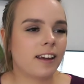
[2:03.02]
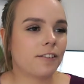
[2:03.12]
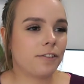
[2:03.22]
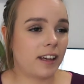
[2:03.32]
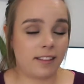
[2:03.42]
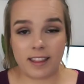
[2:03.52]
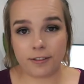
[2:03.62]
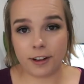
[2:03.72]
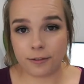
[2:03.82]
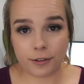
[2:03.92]
If it the
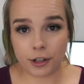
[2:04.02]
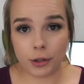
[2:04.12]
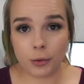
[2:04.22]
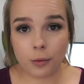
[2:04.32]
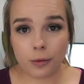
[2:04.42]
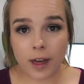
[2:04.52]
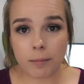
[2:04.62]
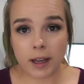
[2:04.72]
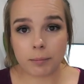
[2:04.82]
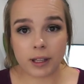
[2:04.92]
for you
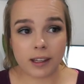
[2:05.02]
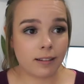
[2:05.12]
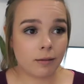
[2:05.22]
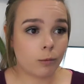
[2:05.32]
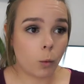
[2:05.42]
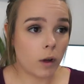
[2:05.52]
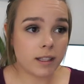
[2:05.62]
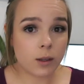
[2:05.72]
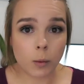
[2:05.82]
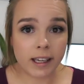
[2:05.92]
that might be
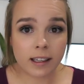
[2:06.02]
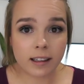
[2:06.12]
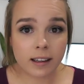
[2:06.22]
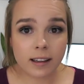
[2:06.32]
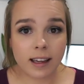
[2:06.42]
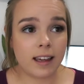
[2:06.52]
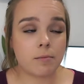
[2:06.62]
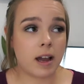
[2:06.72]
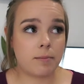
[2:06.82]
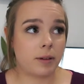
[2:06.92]
once a week, it
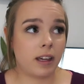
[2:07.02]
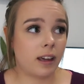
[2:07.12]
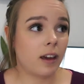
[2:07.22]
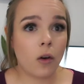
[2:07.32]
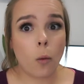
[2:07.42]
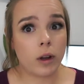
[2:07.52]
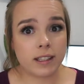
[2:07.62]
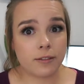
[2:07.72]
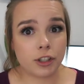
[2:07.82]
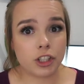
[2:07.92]
might be
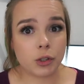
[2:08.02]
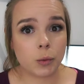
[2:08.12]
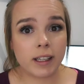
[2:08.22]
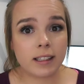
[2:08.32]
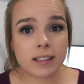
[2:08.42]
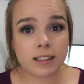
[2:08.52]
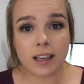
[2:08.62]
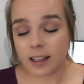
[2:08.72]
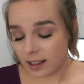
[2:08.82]
once every two weeks.